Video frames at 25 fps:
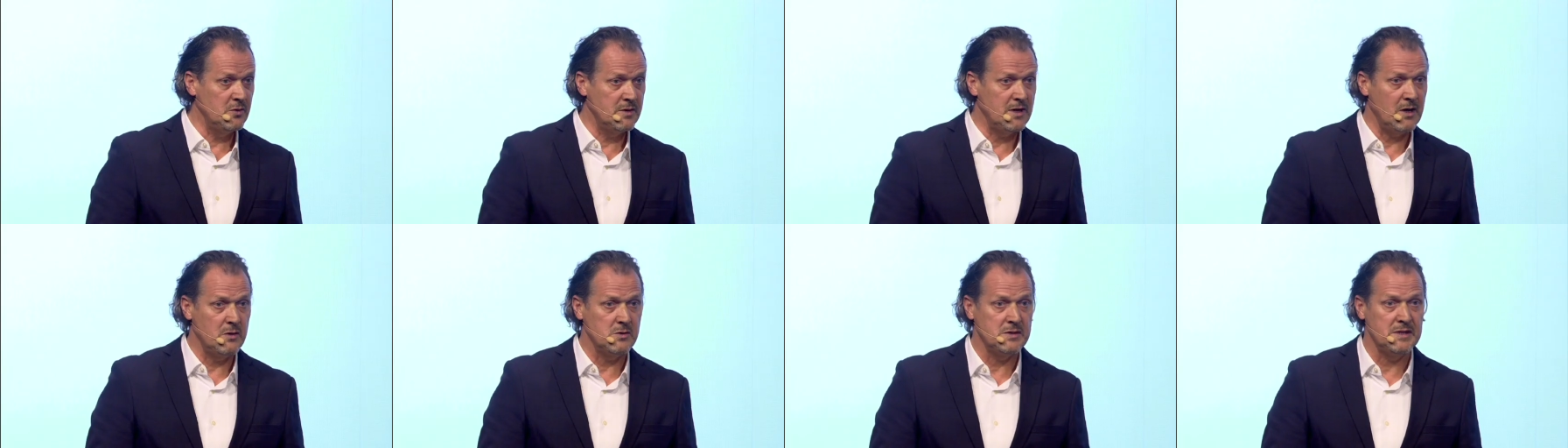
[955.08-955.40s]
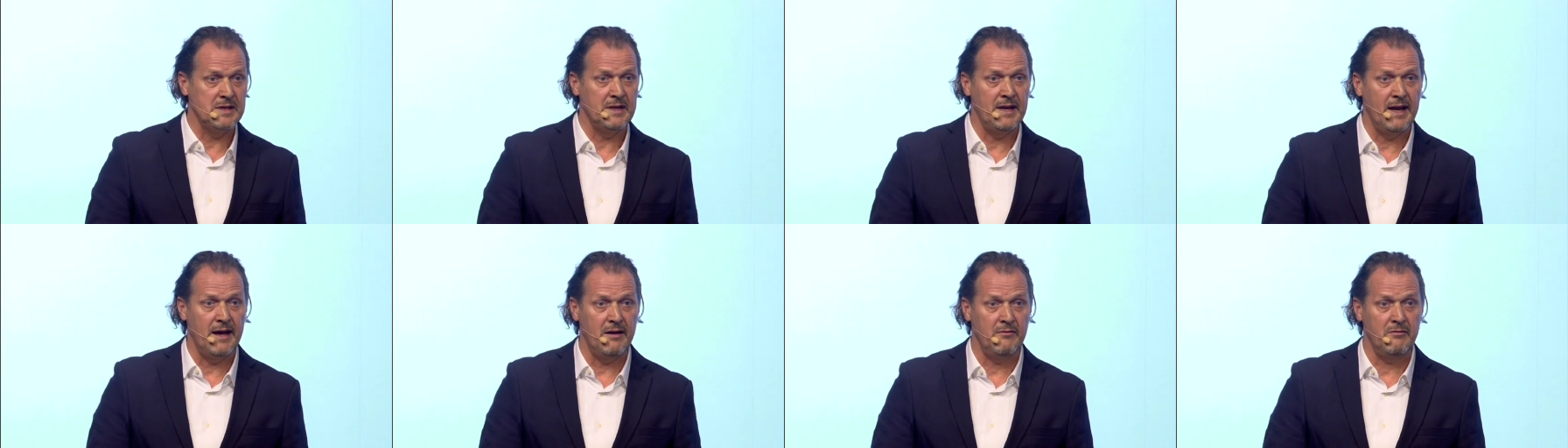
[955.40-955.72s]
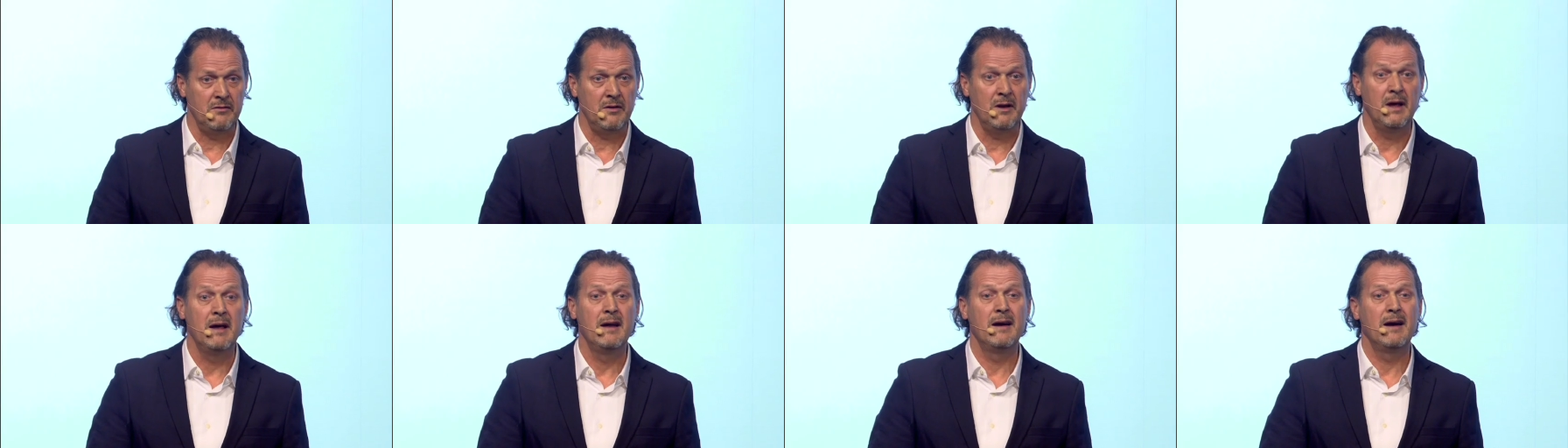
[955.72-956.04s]

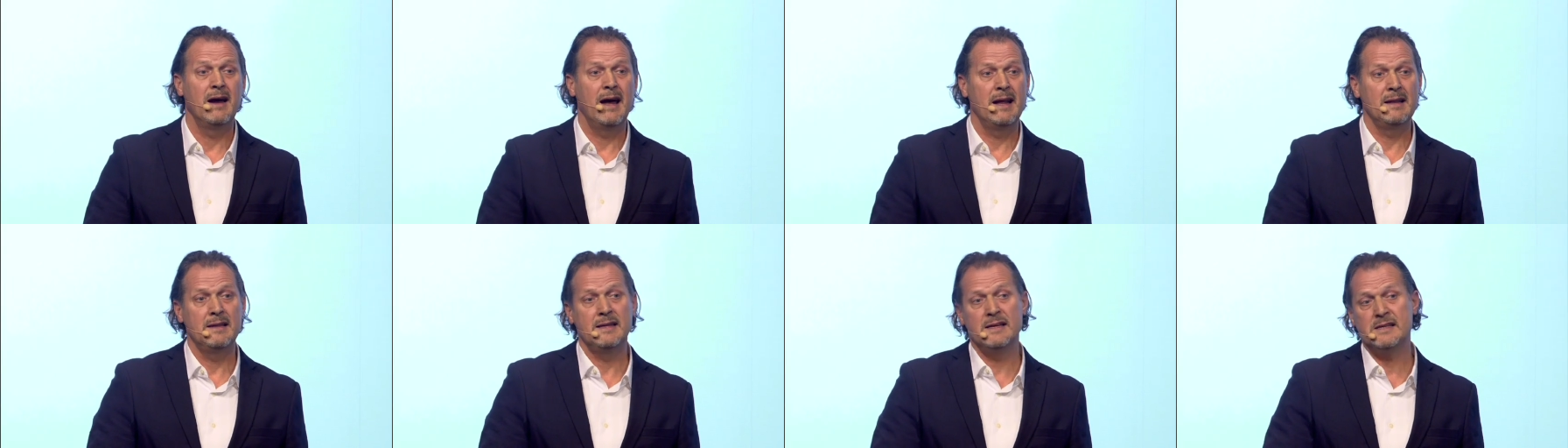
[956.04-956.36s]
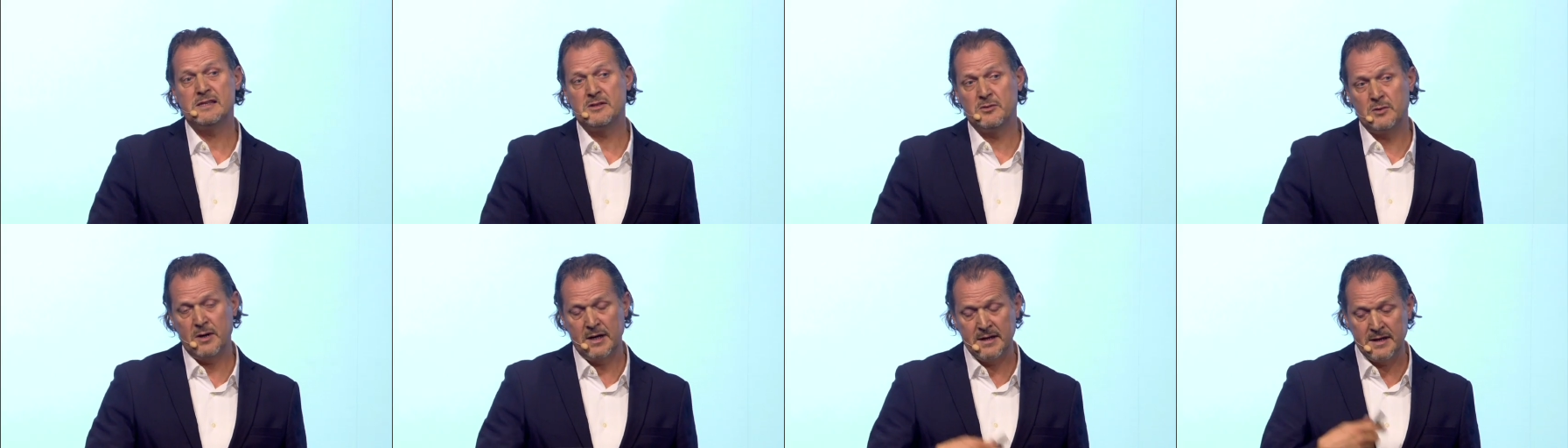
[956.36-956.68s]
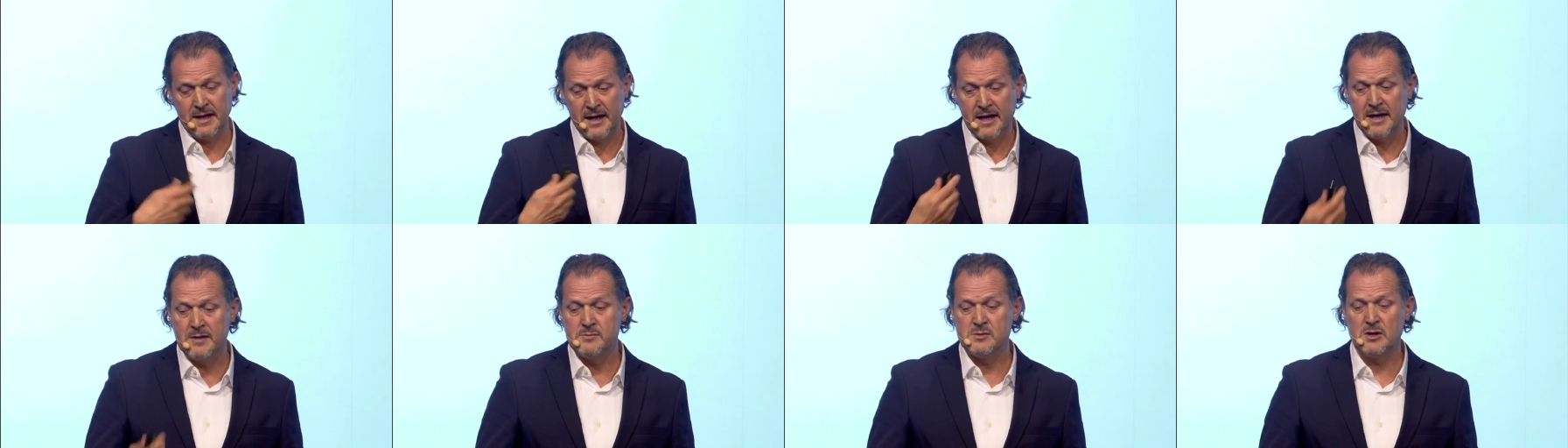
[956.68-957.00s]
2011, and this
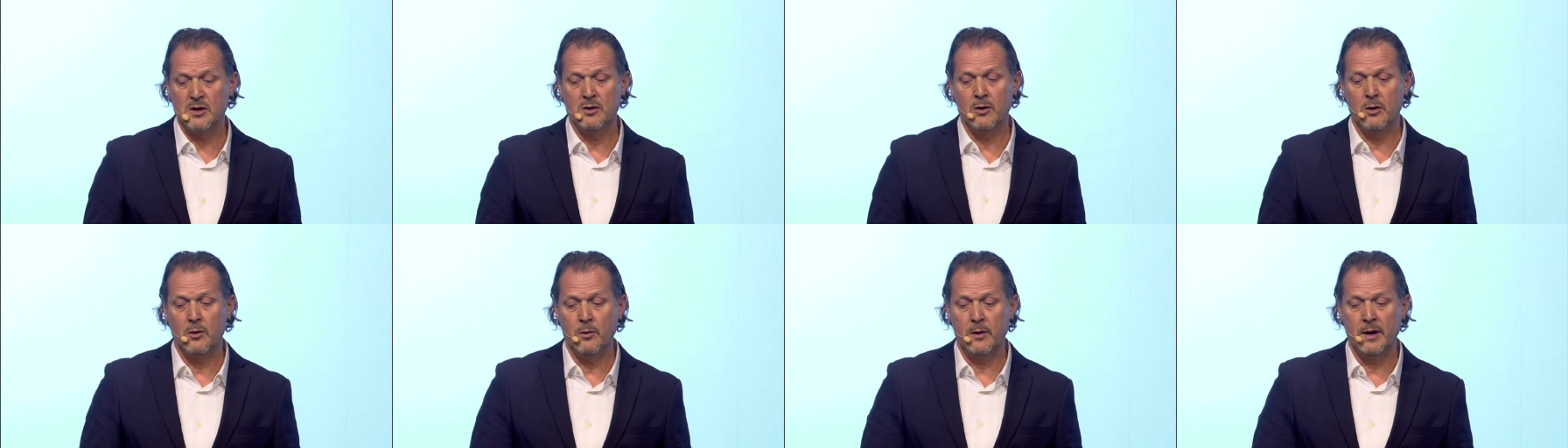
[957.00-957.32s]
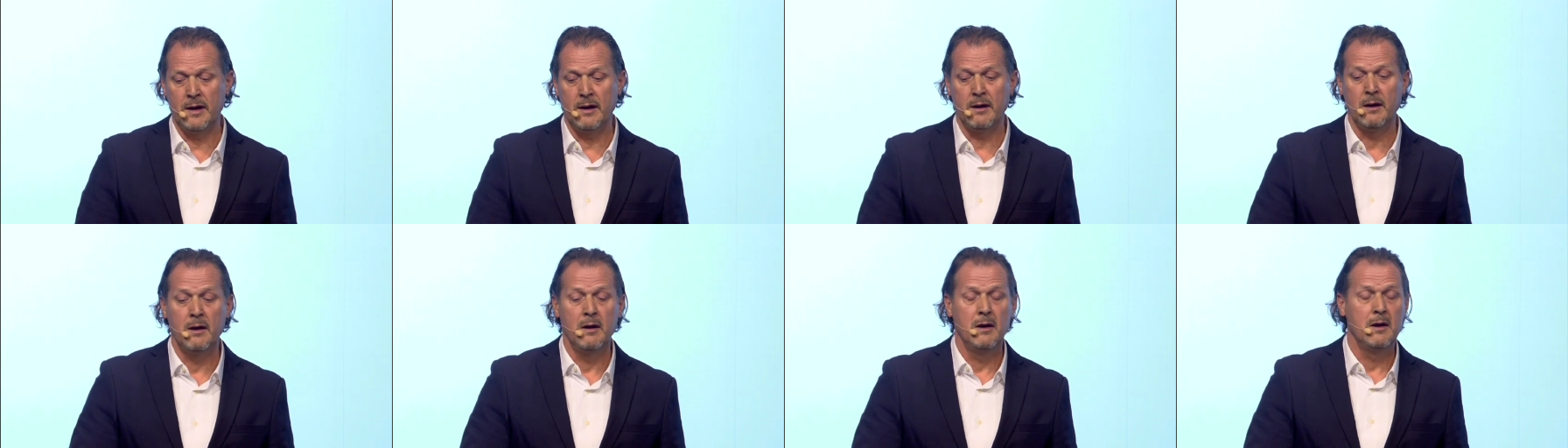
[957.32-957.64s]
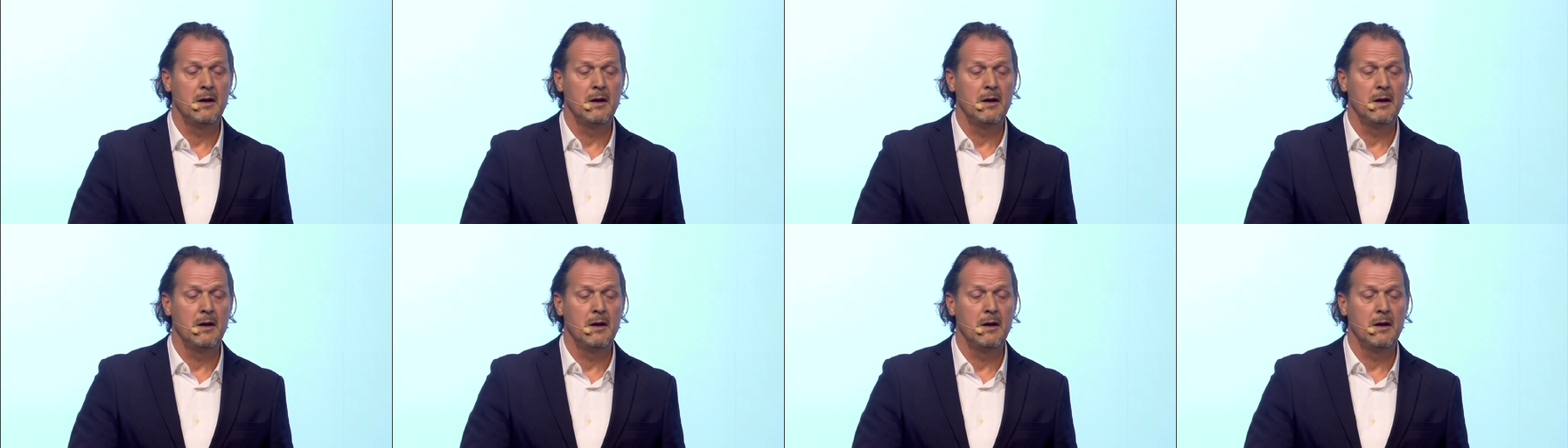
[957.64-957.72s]
trend keeps going.